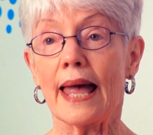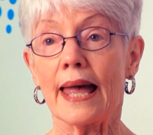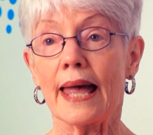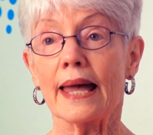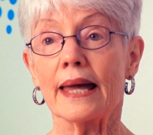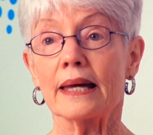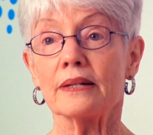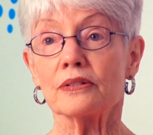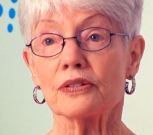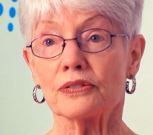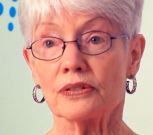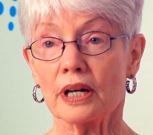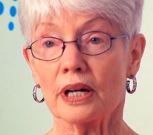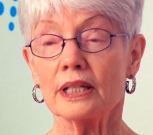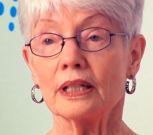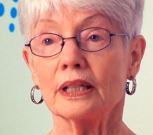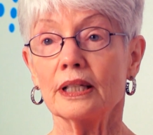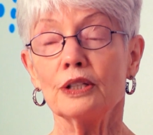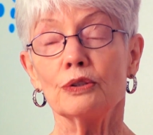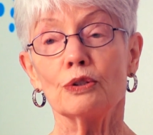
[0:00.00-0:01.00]
and
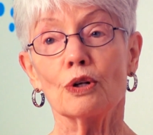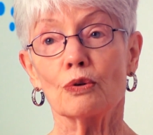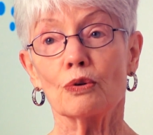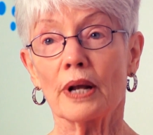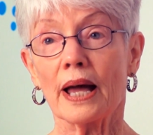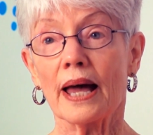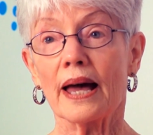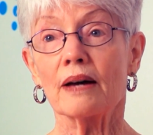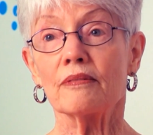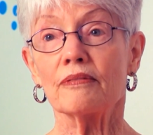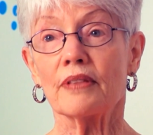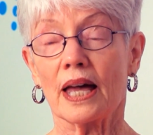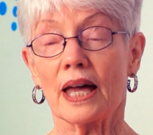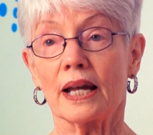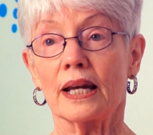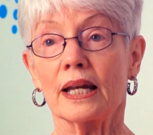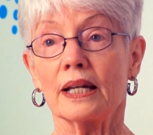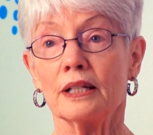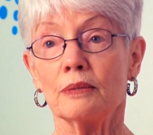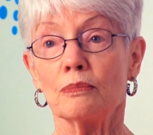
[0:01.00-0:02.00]
suddenly you don't have
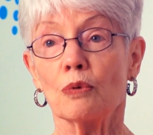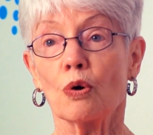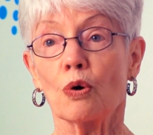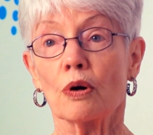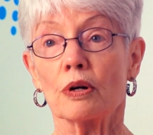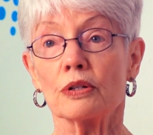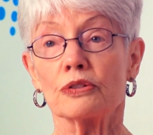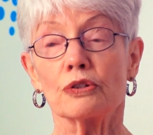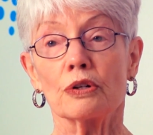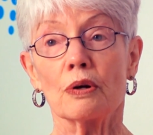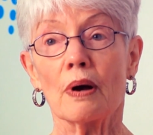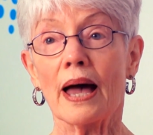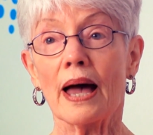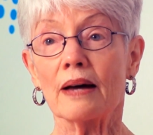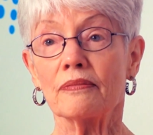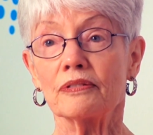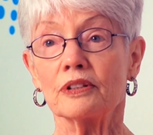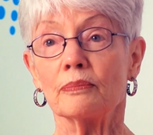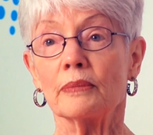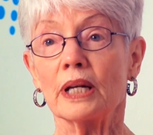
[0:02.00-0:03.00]
that anymore, so you
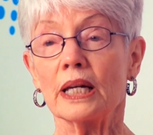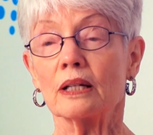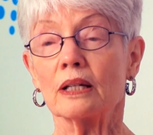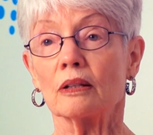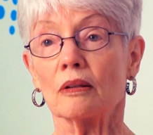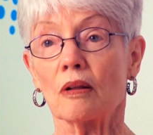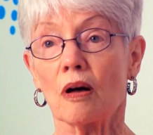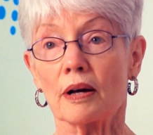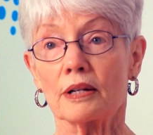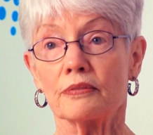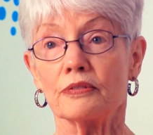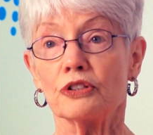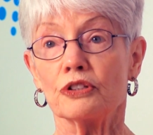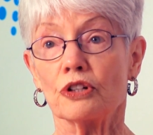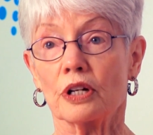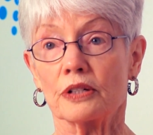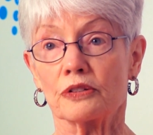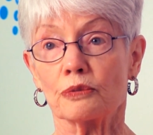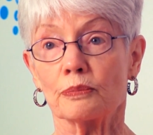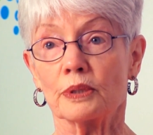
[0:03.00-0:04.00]
have to make a lot of
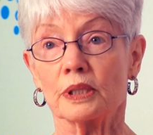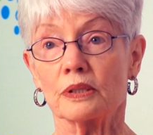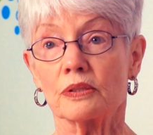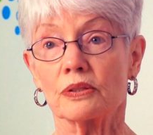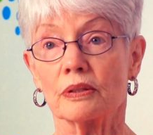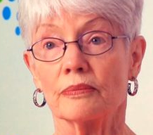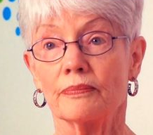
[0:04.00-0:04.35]
adjustments.